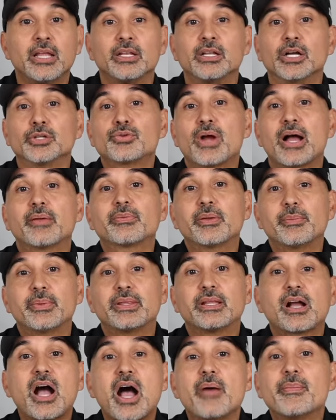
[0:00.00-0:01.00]
Now drop them in
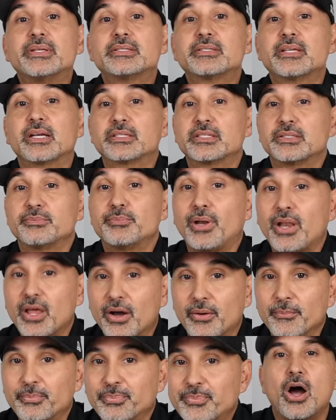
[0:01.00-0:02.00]
the comments section
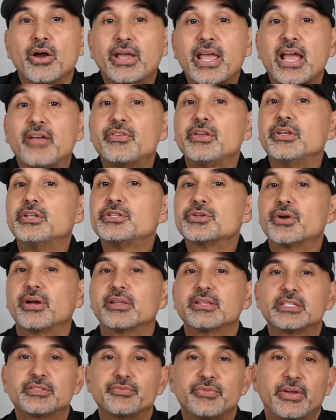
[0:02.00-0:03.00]
below. Okay, if you enjoyed
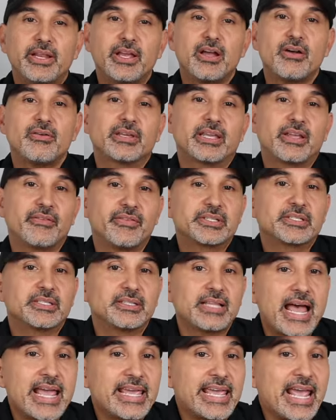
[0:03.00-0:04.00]
this video, give us a
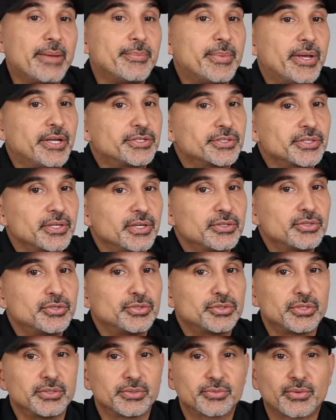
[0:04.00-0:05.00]
like and make sure to
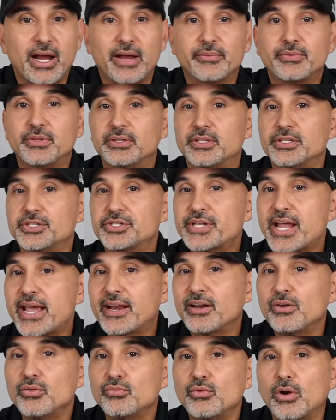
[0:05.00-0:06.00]
subscribe to this
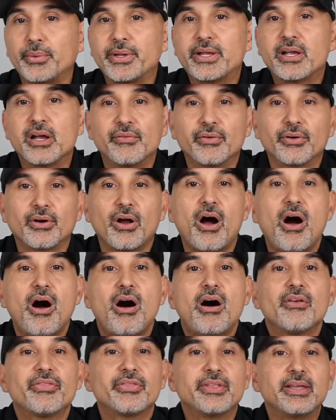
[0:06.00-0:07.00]
channel where we cover
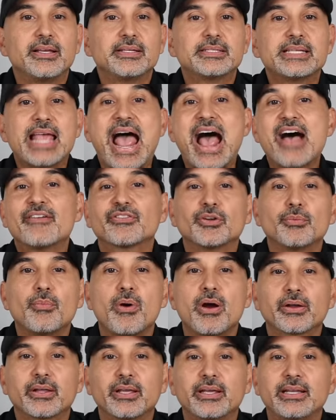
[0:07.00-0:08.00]
all things
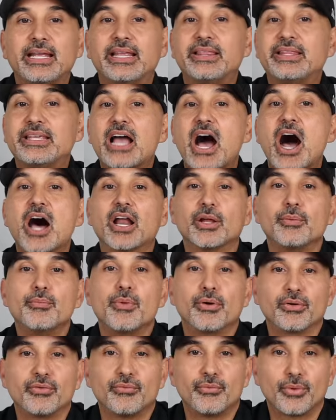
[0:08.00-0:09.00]
aftermarket in the
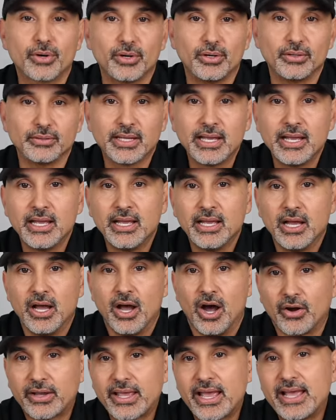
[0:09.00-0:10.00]
automotive world.
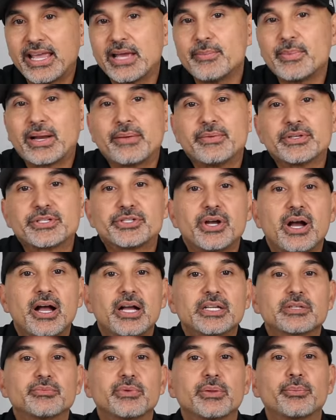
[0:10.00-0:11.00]
Okay, again, my name is
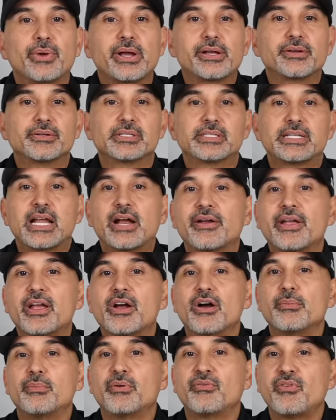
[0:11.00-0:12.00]
Josh. I'm with Breaker Stereo
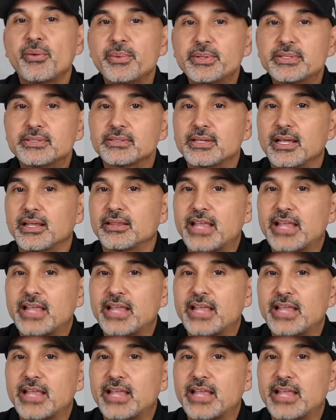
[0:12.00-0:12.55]
and Performance.